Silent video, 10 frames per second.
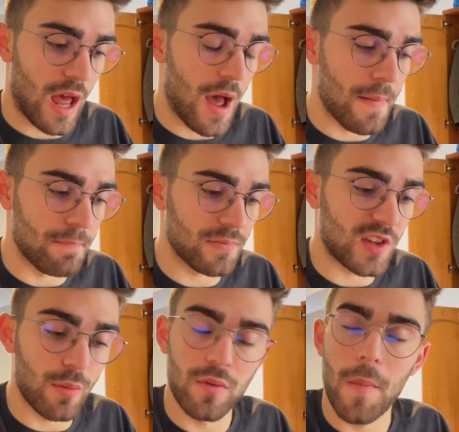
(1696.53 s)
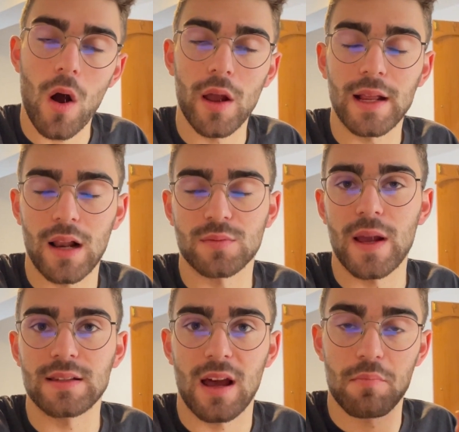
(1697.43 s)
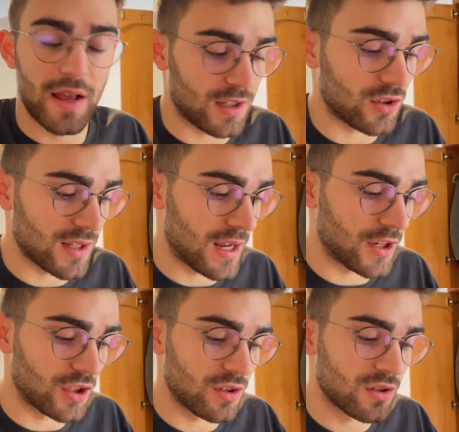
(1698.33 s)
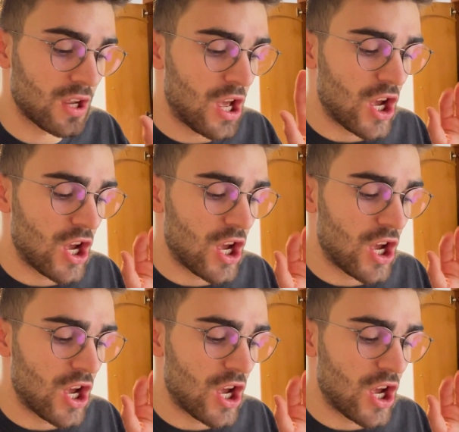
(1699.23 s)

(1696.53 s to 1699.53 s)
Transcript: Some of my classmates had better translations,